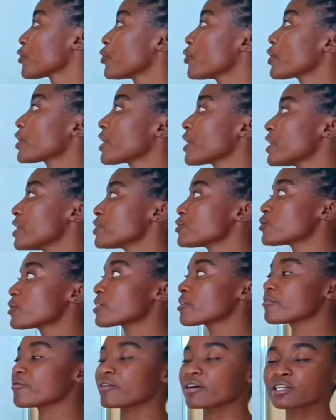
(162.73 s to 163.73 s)
Okay, so
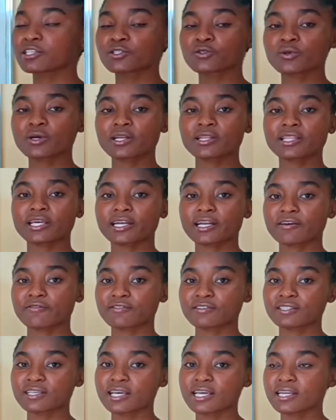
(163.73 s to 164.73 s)
the first one that
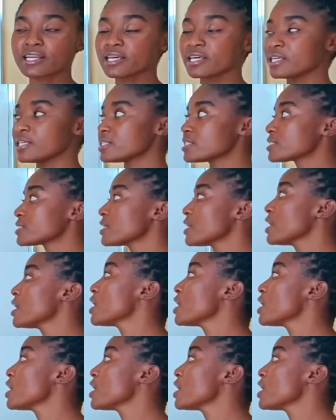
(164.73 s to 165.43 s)
I've said is